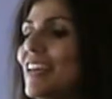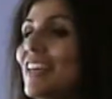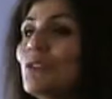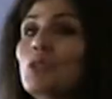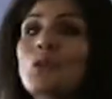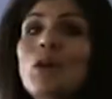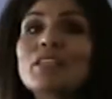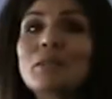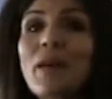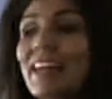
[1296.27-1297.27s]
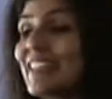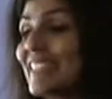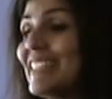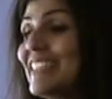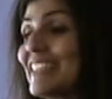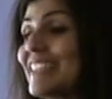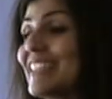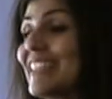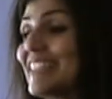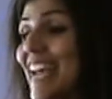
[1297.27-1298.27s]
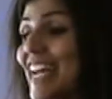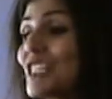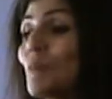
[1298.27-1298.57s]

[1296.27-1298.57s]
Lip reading: It controls the Palestinians' tax